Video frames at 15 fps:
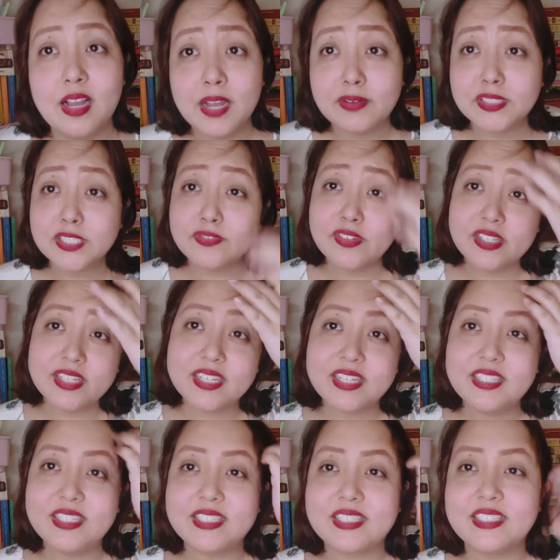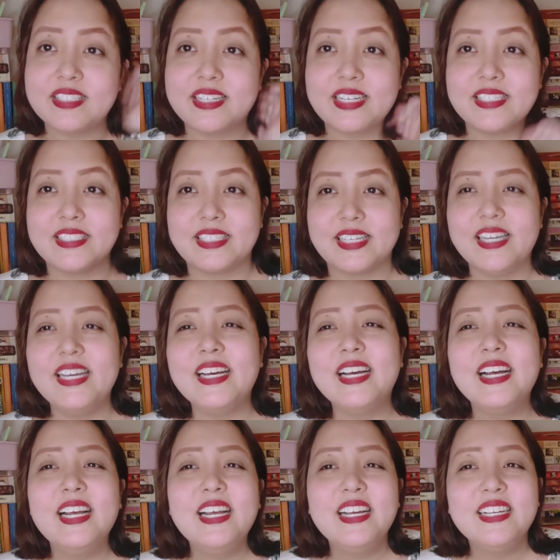I was feeling a little lazy
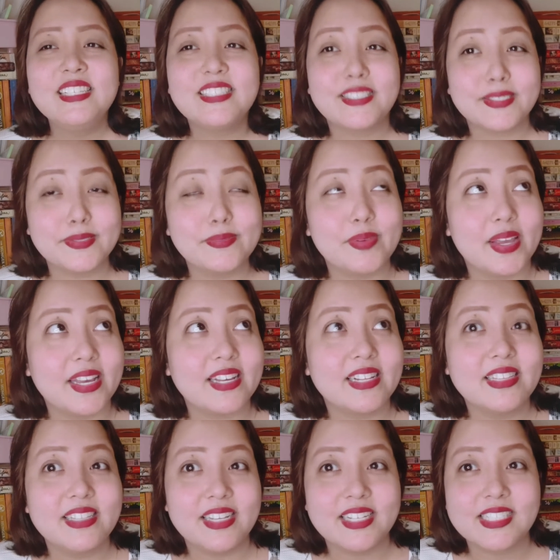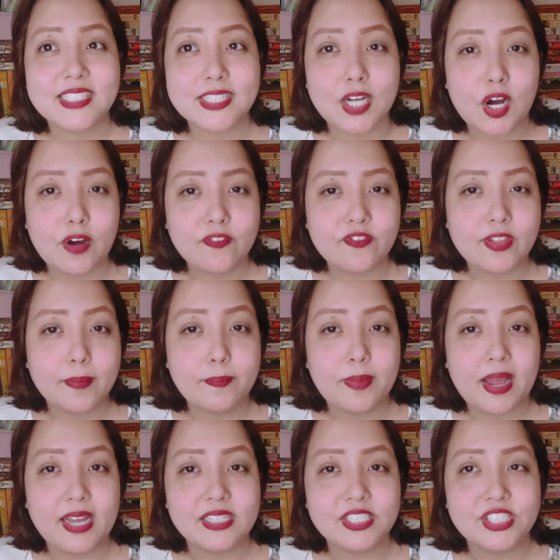to make a list of the
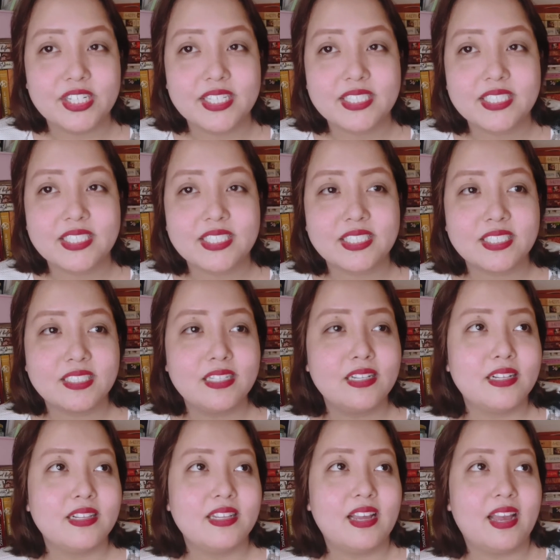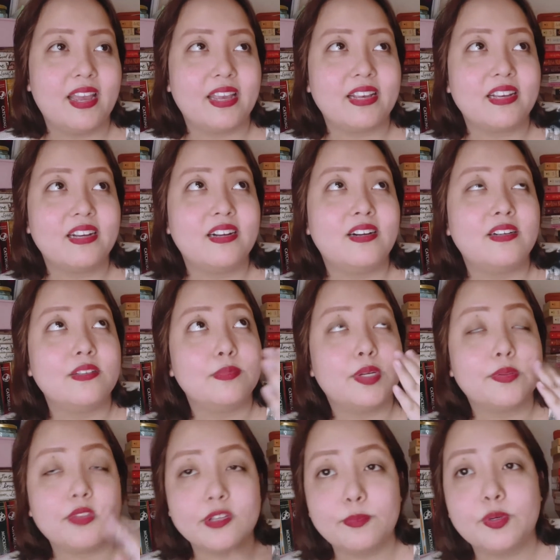badges, like
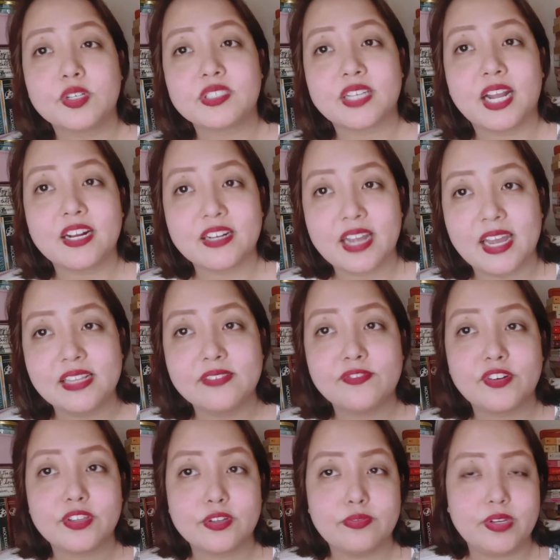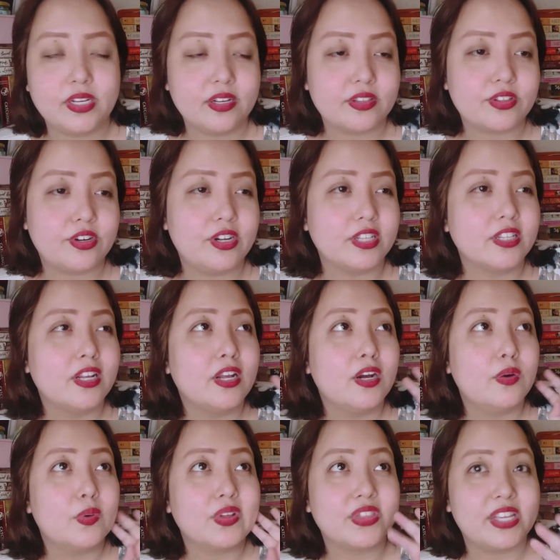the books I read for the Wikathon
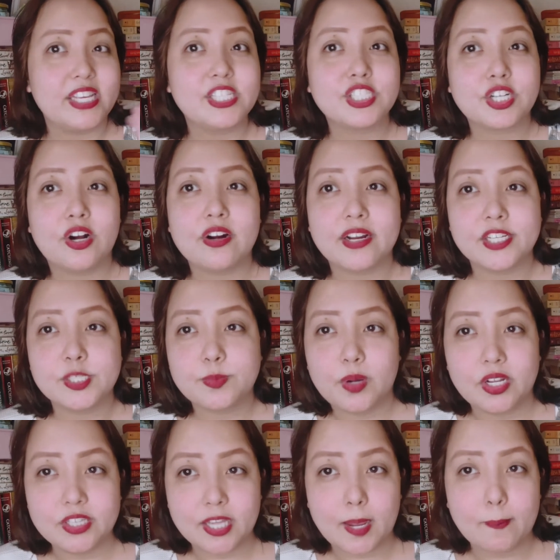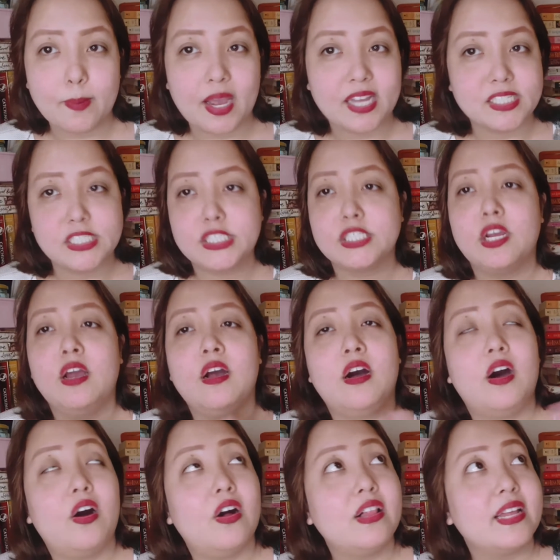with each corresponding badge.
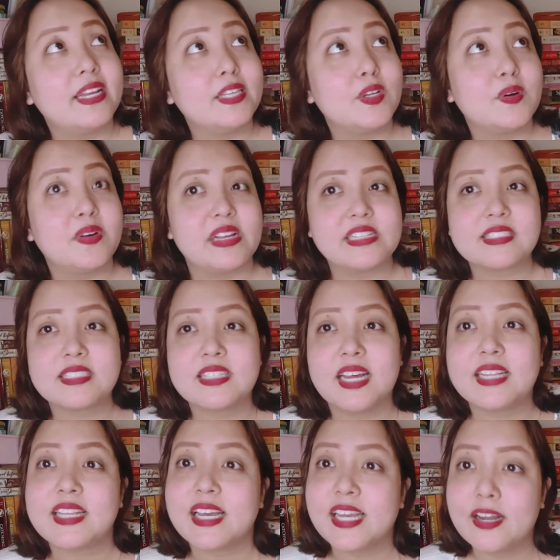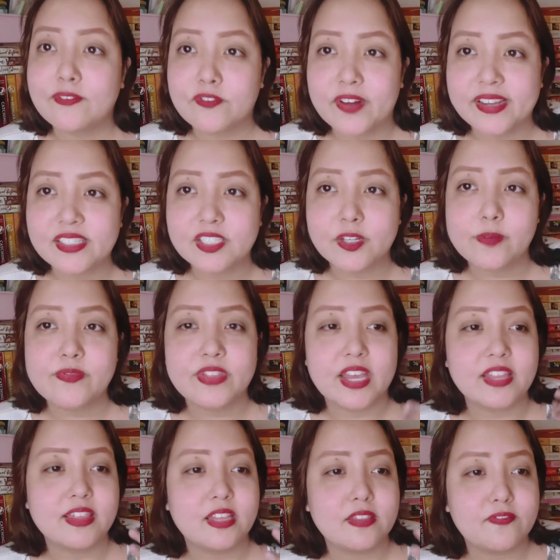All I know is that I have read
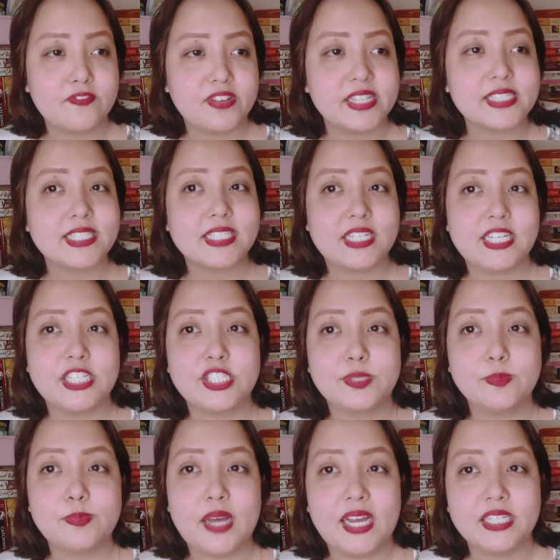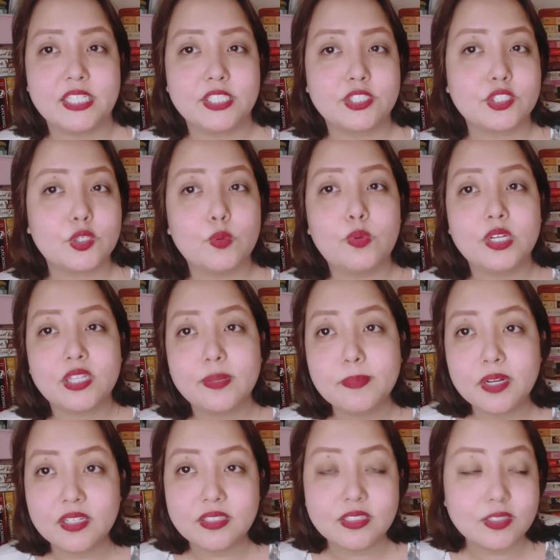something that fits each badge. So what
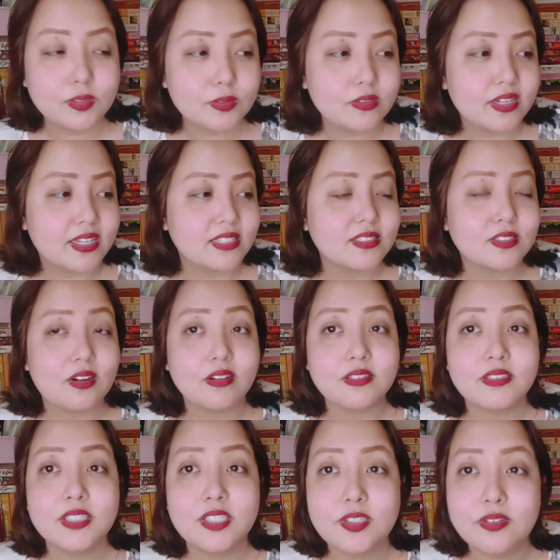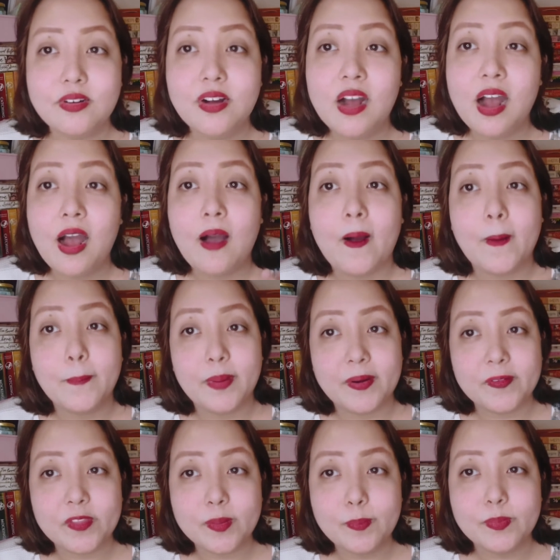I'm gonna do is talk to you
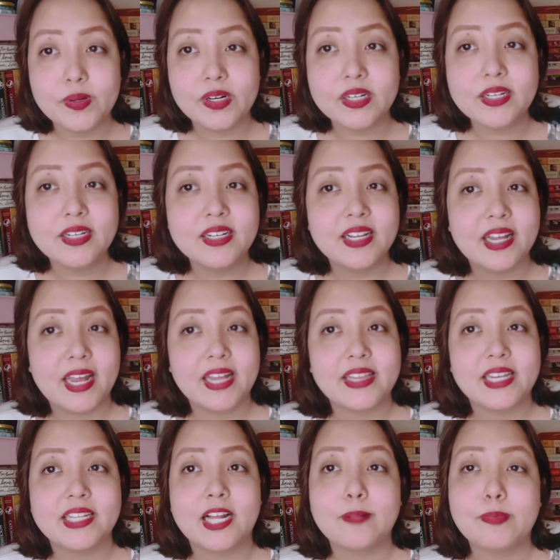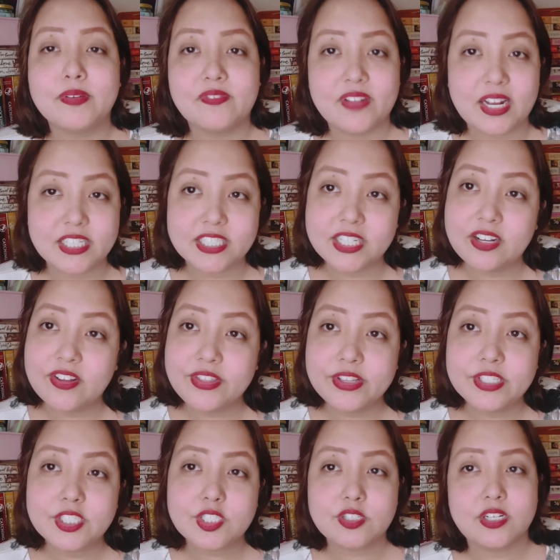about the book, and then I'll be flashing on
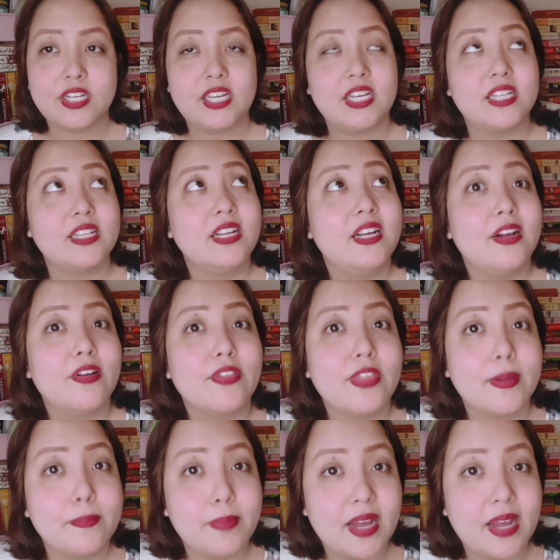the screen the